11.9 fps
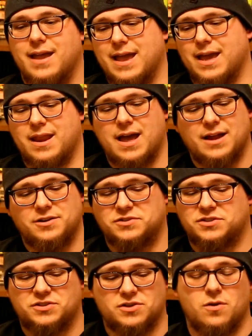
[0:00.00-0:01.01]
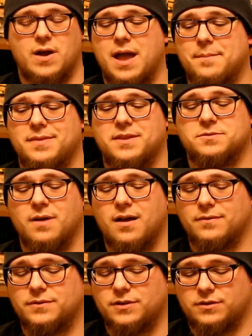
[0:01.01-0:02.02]
and I just so happened this
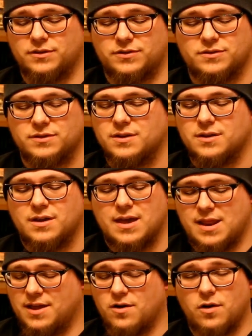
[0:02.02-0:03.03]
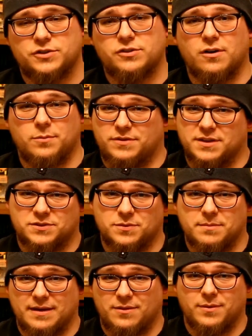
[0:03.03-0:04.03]
month to and it all started with this
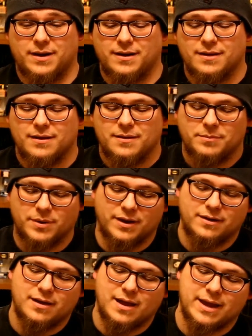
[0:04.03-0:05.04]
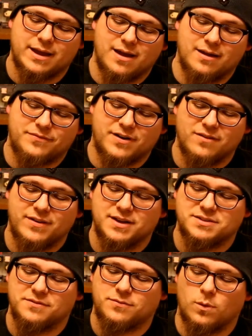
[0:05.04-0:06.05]
one, by the way, but I got Final
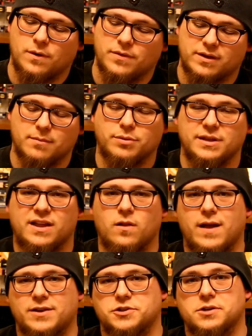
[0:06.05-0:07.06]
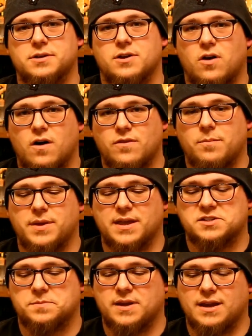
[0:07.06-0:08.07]
Fantasy IV, the complete collection on the
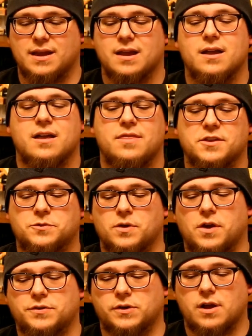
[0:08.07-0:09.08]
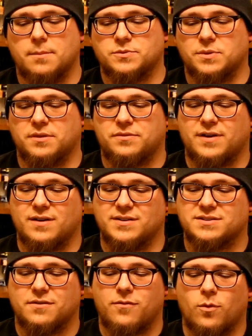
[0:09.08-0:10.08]
PSP. This one also comes with Final
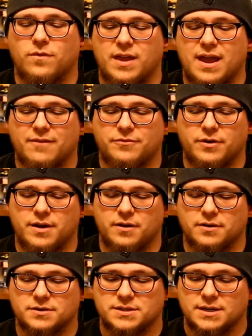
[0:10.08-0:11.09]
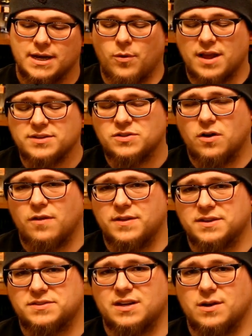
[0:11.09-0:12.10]
Fantasy IV, the After Years. When I saw
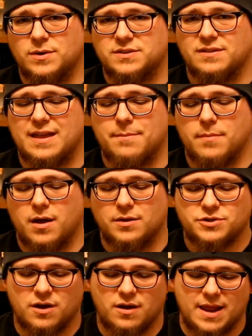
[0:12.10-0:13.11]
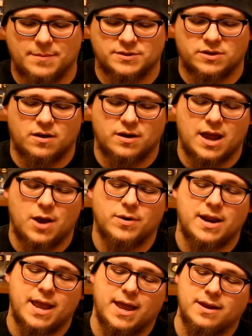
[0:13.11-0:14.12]
this and it wasn't that much on Amazon, I
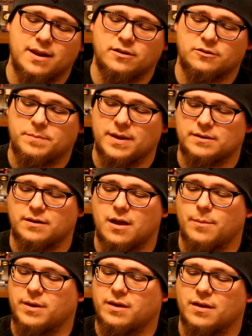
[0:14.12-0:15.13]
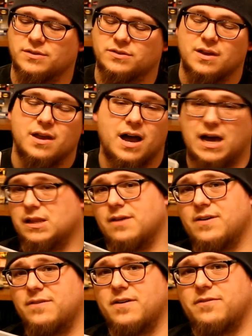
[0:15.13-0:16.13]
went ahead and just picked it up because I
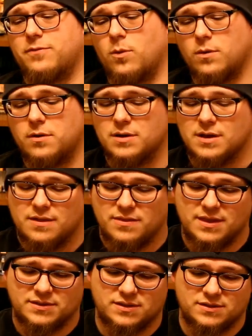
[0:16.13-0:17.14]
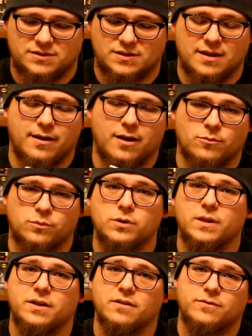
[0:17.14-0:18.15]
love FF4. This is a
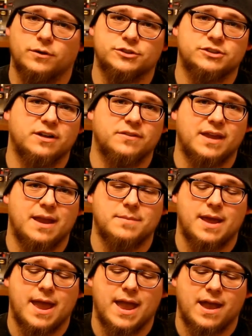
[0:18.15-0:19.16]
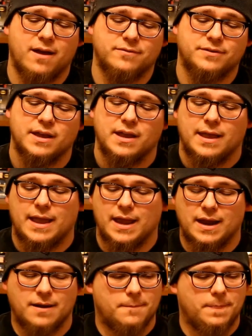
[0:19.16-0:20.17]
really good version of the game to have,
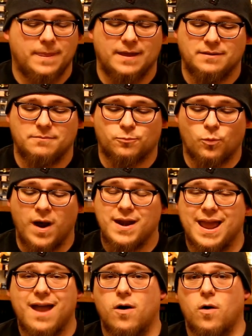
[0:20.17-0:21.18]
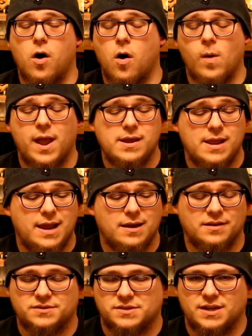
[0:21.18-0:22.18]
and right now all I
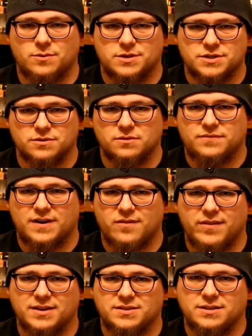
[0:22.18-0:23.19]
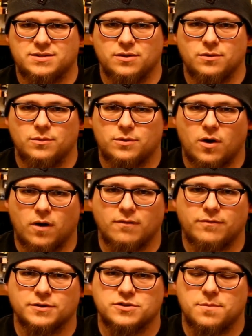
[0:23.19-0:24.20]
need is the original Final Fantasy II
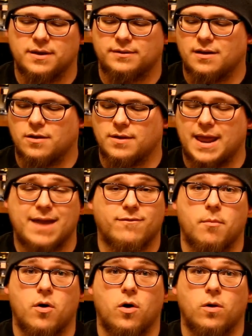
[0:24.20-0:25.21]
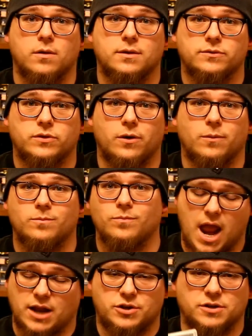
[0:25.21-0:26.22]
cart for Super Nintendo to have them all. So
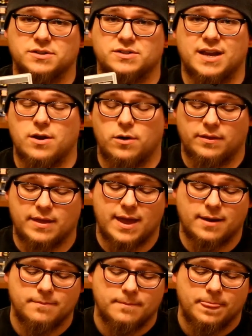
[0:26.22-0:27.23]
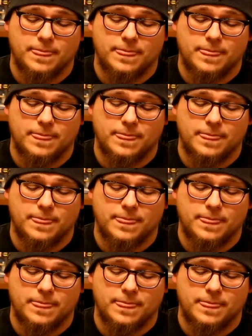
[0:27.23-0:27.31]
I couldn't say no to that.